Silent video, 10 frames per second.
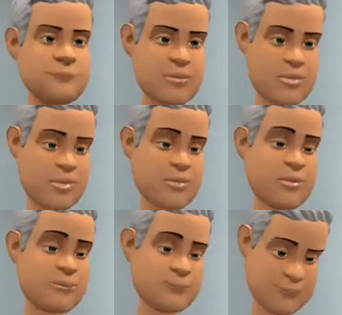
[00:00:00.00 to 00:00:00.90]
Next,
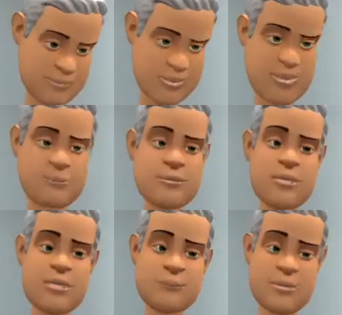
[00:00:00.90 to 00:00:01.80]
suck up the
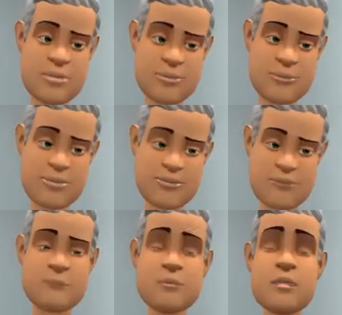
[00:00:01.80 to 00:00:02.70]
happiness groove
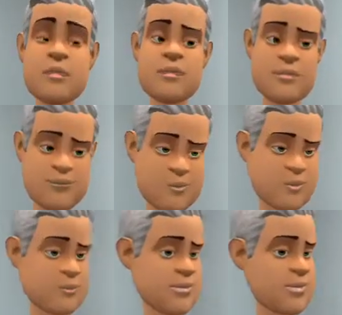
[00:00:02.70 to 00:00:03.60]
from the caring
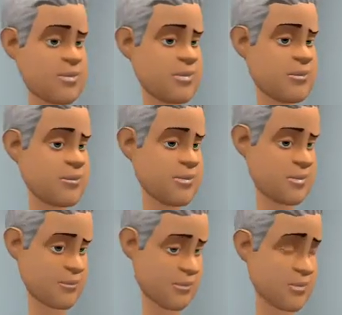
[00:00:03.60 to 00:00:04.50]
folks at the
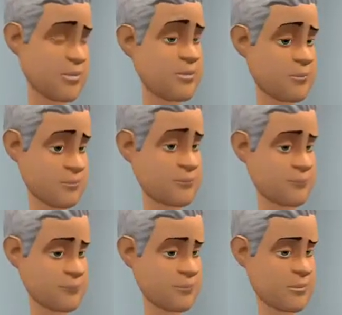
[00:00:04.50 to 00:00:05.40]
registration desk.
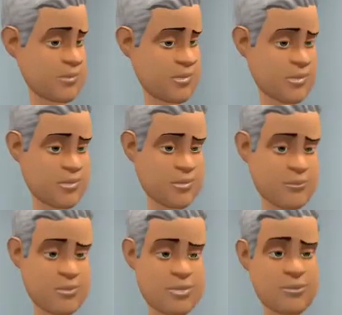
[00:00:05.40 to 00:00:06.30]
You get to
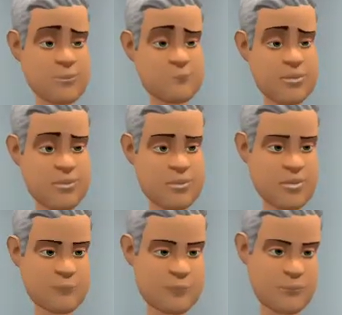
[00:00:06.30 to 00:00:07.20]
sign so many cool
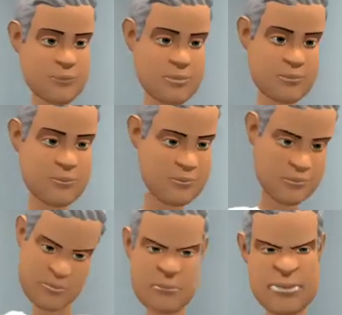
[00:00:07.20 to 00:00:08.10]
papers, I
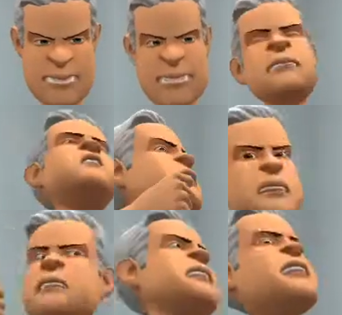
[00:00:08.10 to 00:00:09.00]
am just so
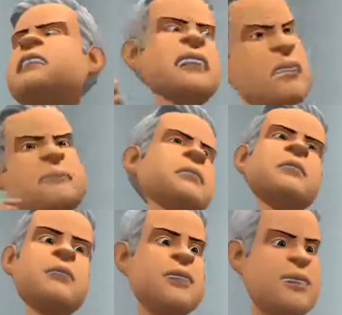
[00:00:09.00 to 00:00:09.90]
excited to be
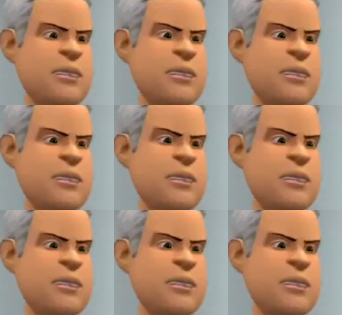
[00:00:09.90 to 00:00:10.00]
here.